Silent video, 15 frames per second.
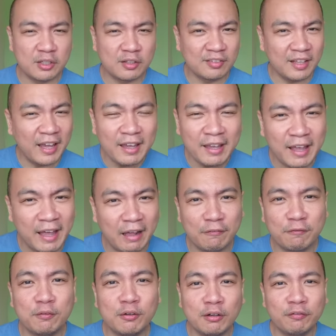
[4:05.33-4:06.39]
with just a
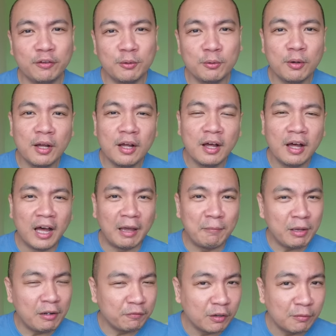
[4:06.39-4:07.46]
handful of you.
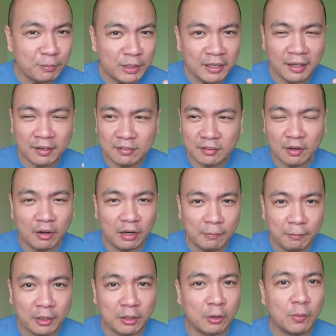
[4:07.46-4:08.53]
I mean, for me, it's
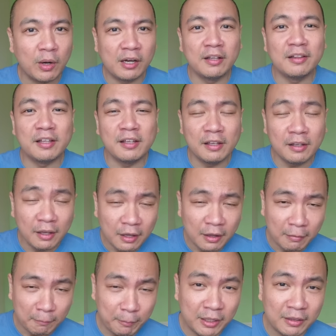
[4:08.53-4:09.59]
all about quality,
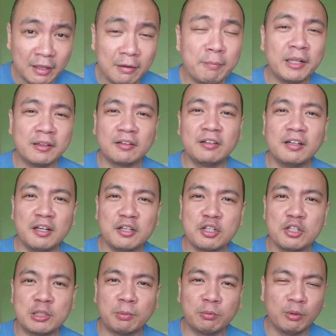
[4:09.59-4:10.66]
building better
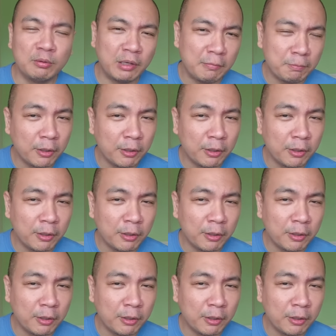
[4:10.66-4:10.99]
relationships with